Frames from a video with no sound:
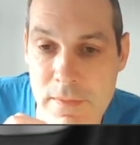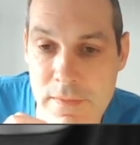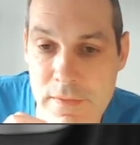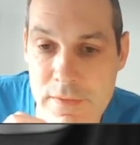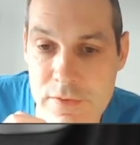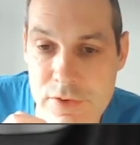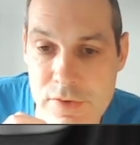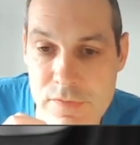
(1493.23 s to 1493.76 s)

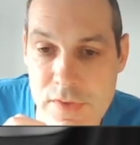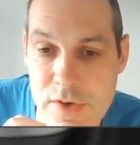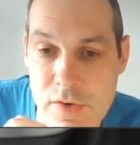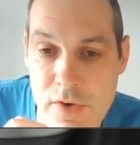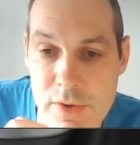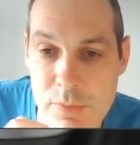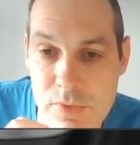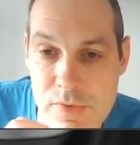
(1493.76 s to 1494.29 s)
So if the
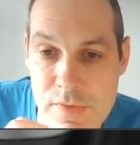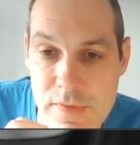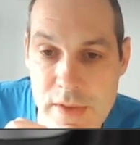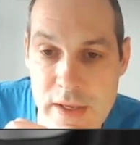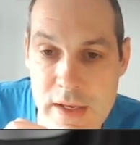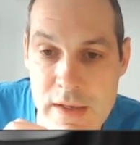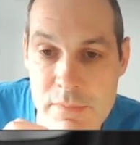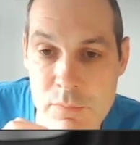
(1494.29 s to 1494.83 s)
knight wasn't
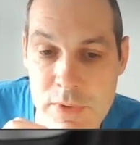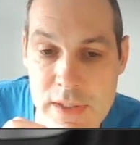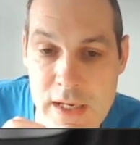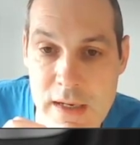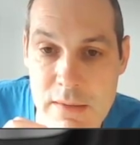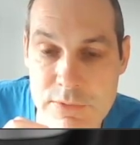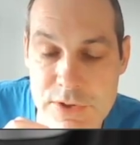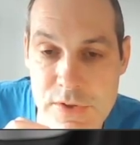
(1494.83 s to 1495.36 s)
there and we
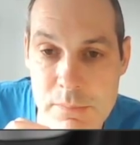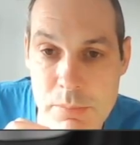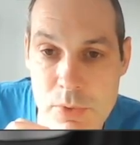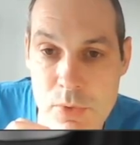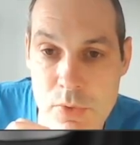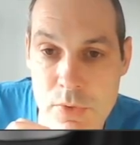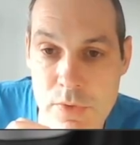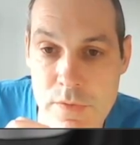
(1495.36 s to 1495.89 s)
captured the
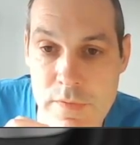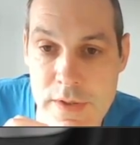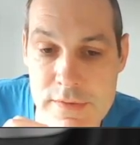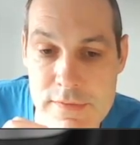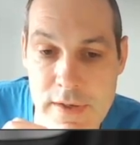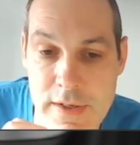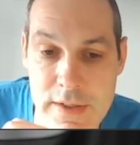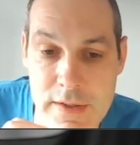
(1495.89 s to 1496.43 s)
pawn and they
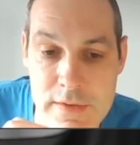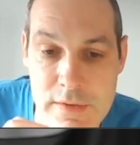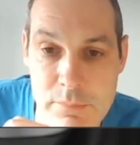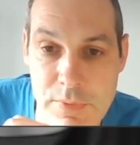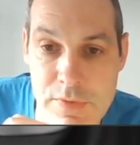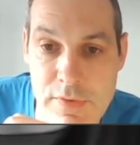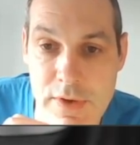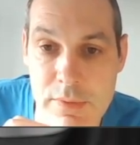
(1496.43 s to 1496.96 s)
take and then we
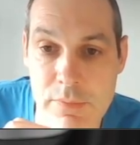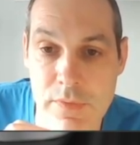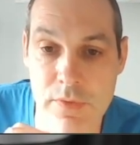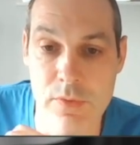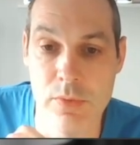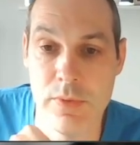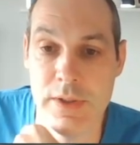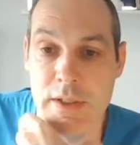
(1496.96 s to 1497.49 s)
take with the
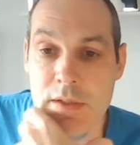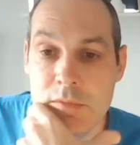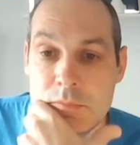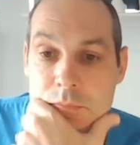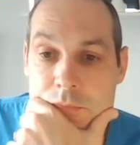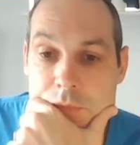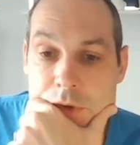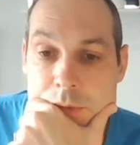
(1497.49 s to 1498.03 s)
queen,
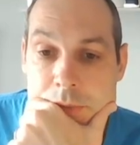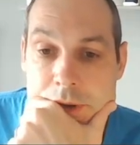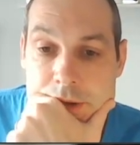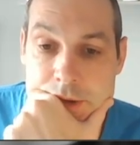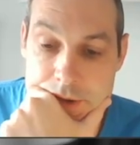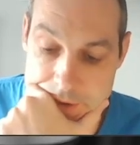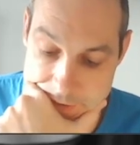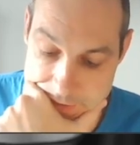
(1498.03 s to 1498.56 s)
would have been
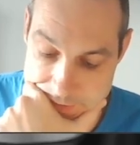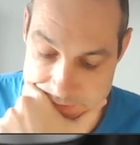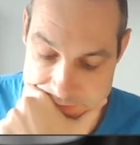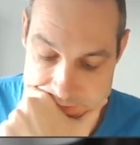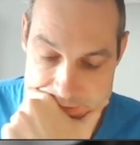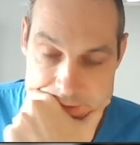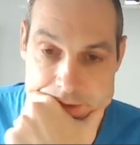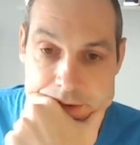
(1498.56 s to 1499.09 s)
nice.
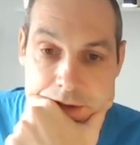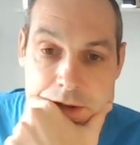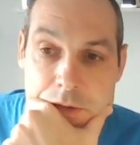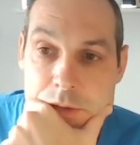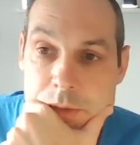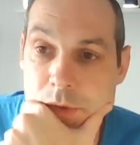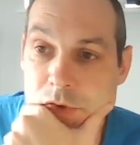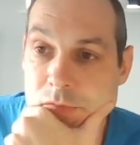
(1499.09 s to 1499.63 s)
We
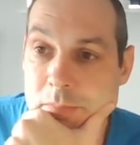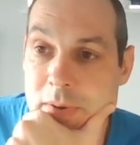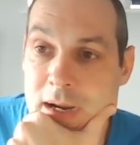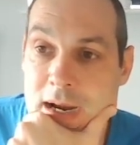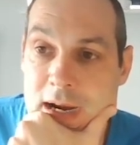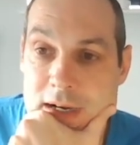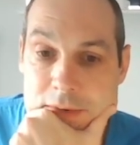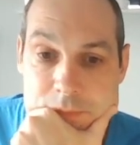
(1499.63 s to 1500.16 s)
move
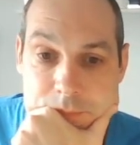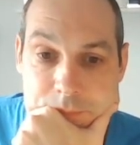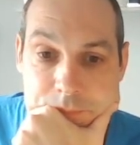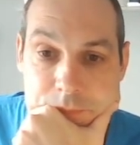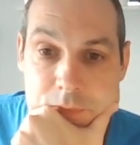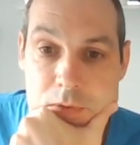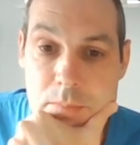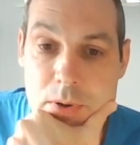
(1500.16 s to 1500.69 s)
back.
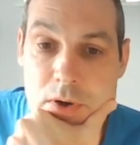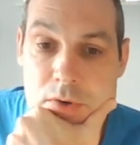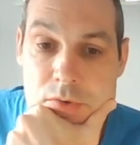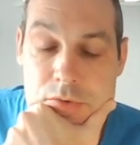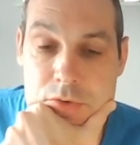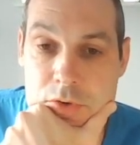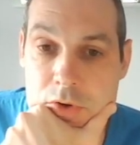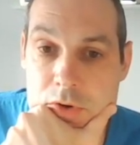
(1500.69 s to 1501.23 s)
Opponent's
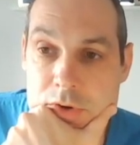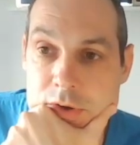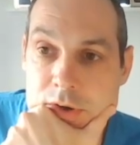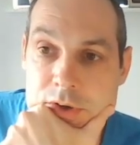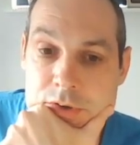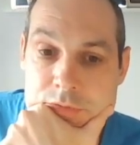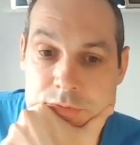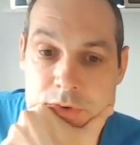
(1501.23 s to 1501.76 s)
got an
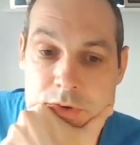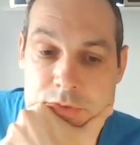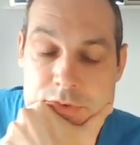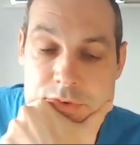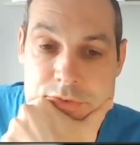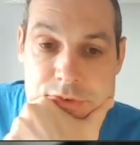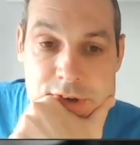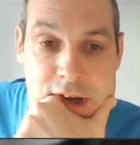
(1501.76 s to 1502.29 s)

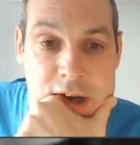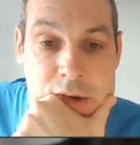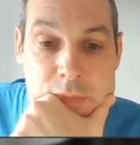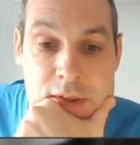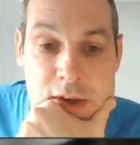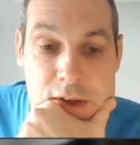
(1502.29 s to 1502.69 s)
advantage now, and that's